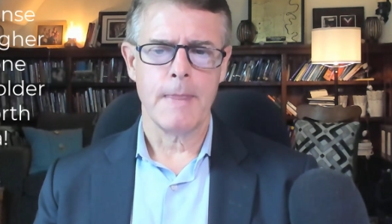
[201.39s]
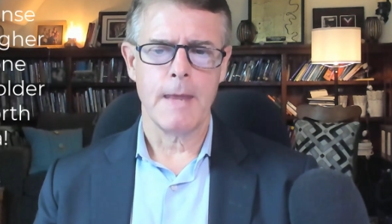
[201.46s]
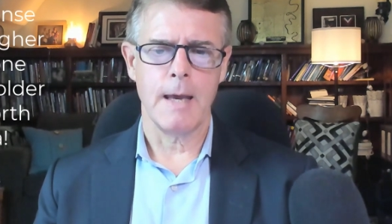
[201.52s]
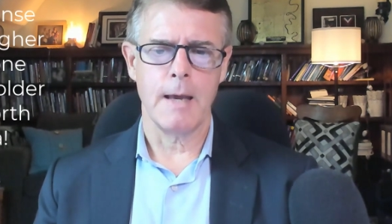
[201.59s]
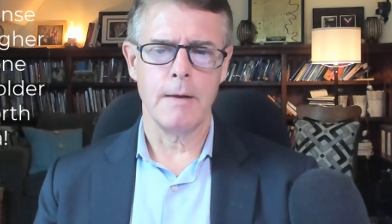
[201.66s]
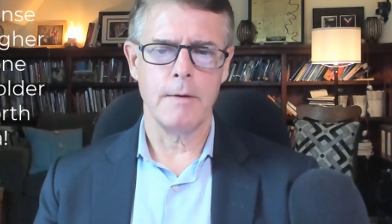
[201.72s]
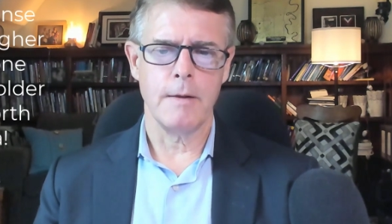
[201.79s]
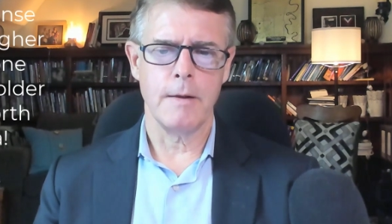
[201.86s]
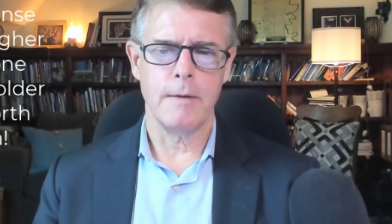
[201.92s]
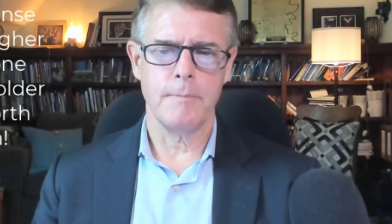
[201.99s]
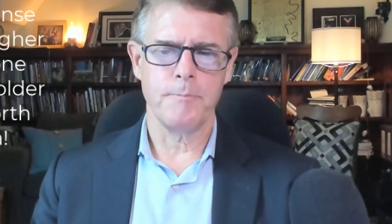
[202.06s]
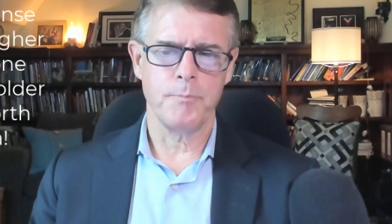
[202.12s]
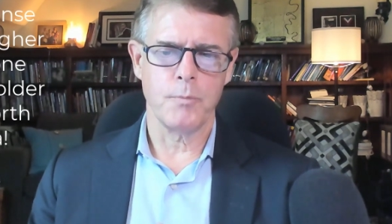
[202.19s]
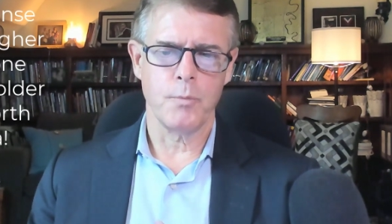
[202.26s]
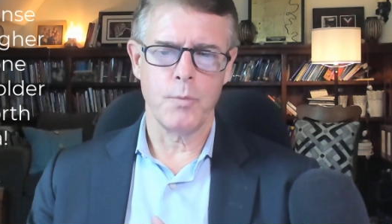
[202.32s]
And
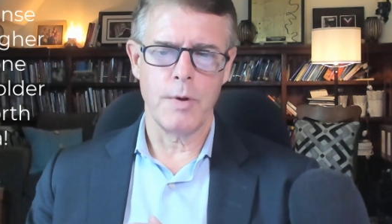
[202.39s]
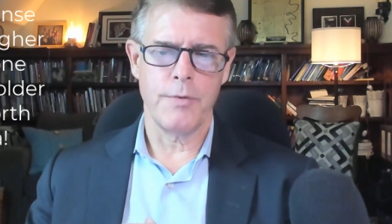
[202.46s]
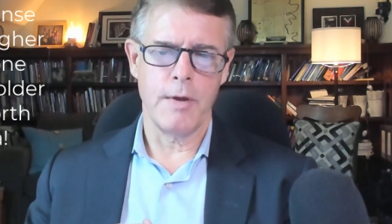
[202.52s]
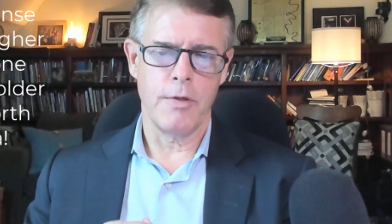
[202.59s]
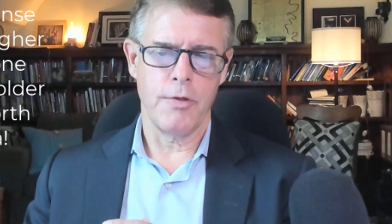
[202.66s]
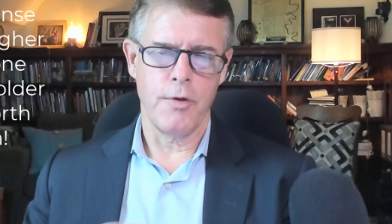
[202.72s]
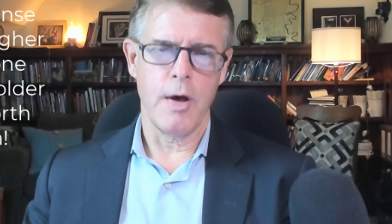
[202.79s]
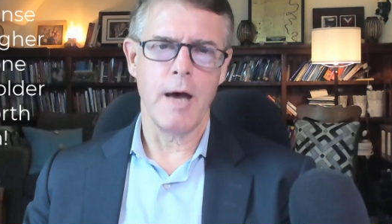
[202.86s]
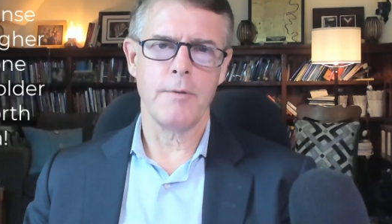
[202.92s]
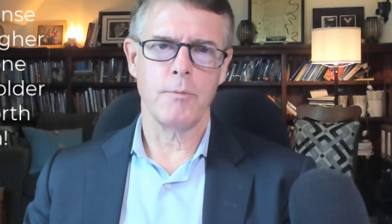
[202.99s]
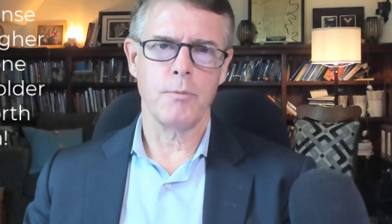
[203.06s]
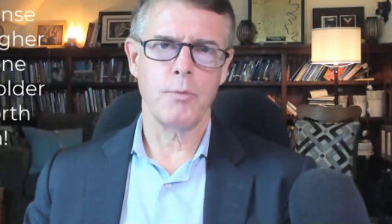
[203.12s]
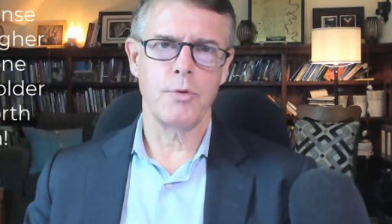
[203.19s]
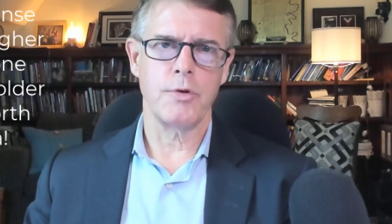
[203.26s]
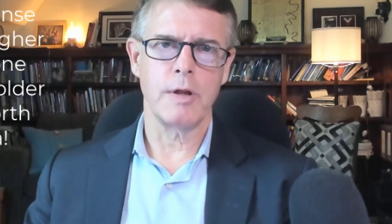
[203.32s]
what they thought
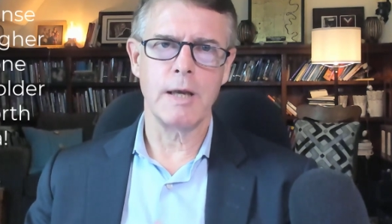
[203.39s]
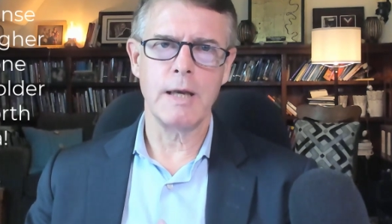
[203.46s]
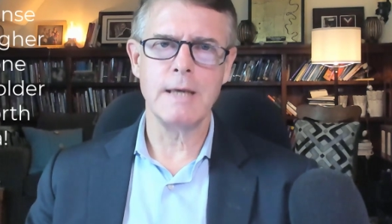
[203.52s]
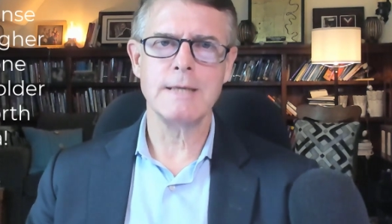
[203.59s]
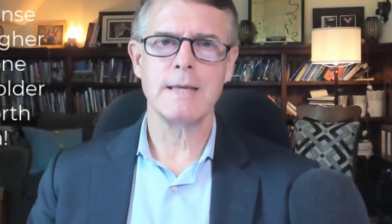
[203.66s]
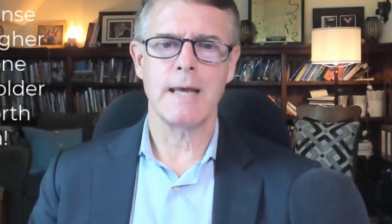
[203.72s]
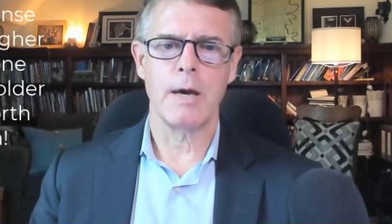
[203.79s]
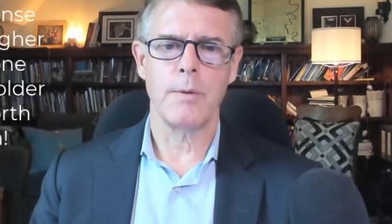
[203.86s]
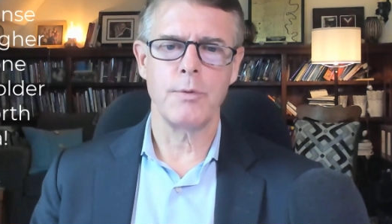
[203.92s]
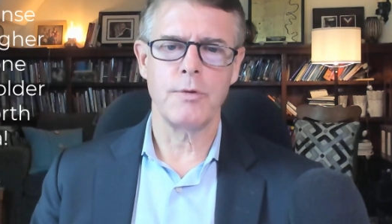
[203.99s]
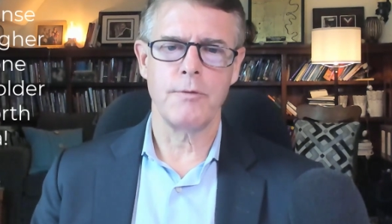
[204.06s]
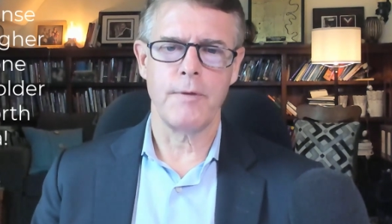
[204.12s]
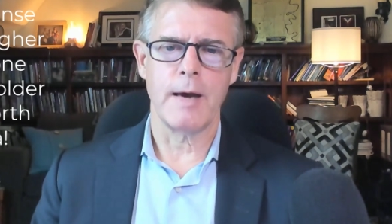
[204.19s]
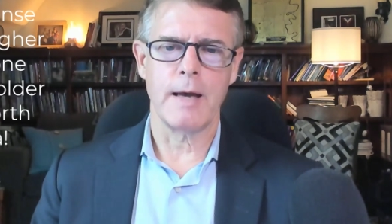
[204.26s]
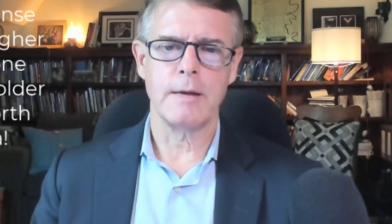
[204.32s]
was leading to that was the
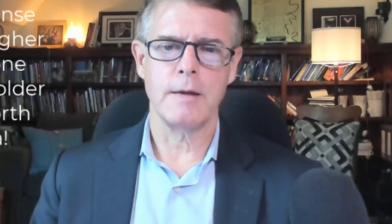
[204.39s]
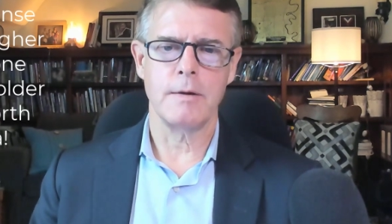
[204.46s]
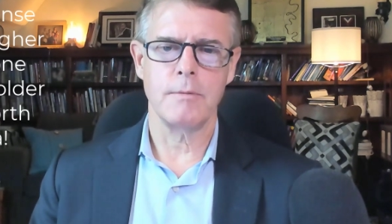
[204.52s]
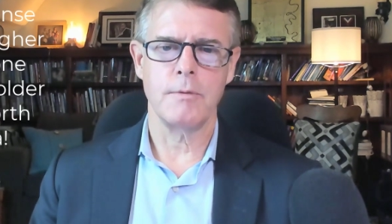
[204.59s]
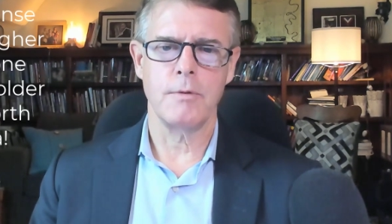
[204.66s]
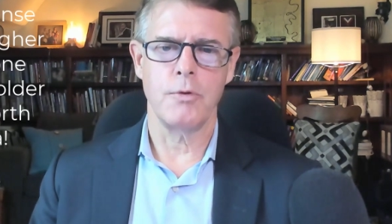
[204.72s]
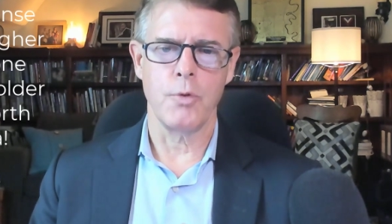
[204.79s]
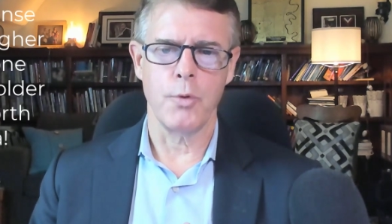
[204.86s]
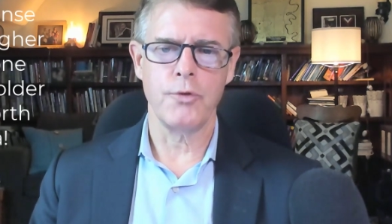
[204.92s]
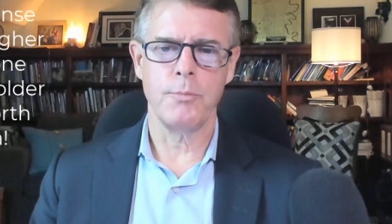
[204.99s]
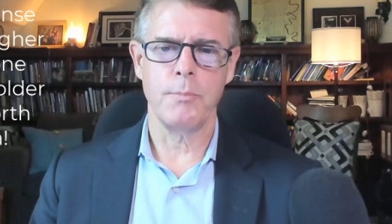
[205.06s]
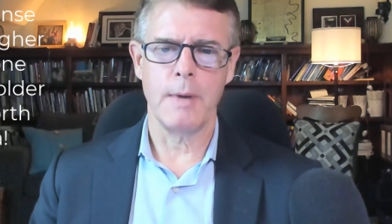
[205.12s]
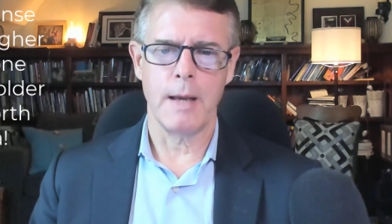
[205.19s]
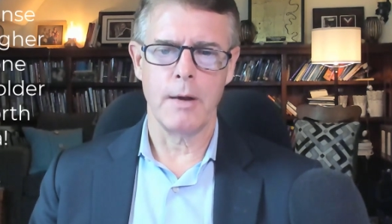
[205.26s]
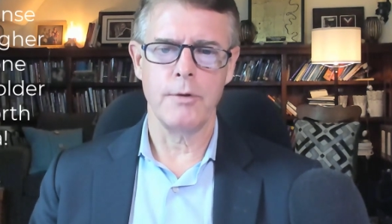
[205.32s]
fact that those
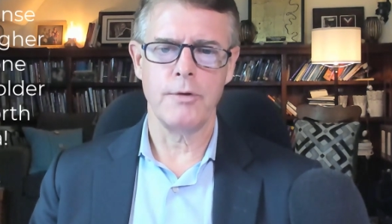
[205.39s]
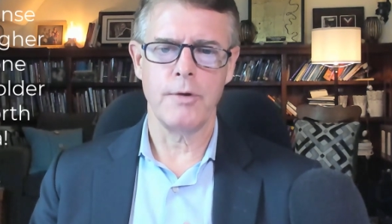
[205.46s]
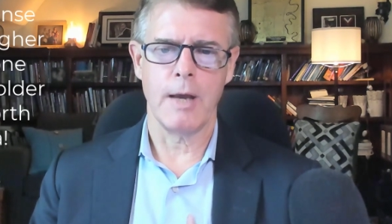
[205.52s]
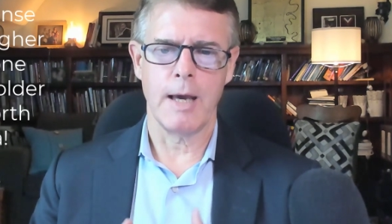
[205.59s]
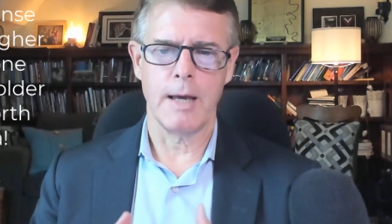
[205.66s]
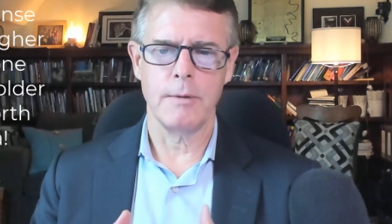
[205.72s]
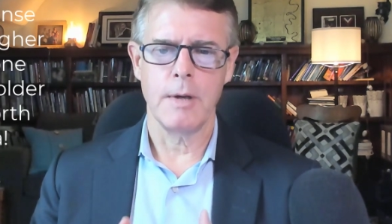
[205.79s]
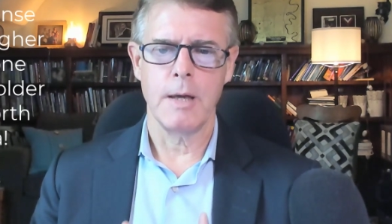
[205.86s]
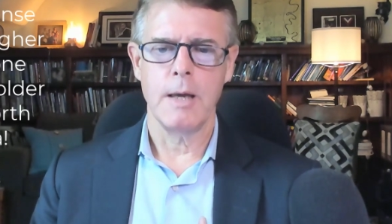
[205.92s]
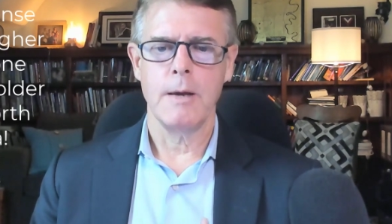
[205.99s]
males had